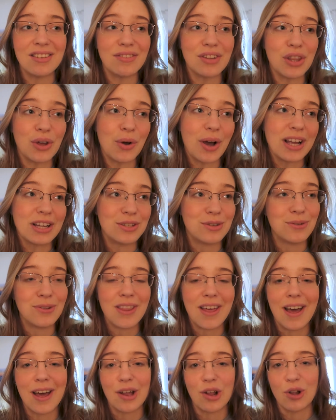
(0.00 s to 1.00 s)
even though I do
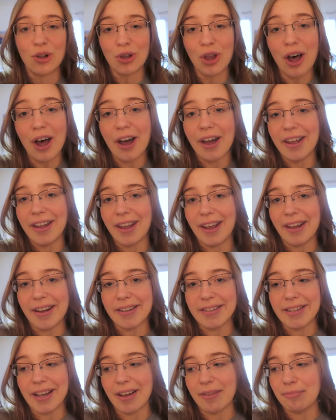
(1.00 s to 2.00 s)
that a lot
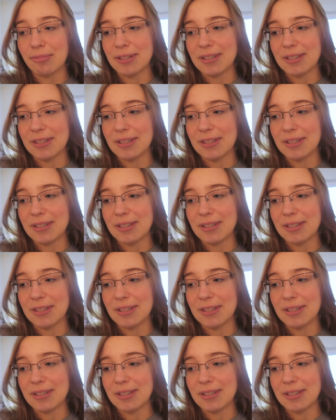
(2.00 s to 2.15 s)
and I've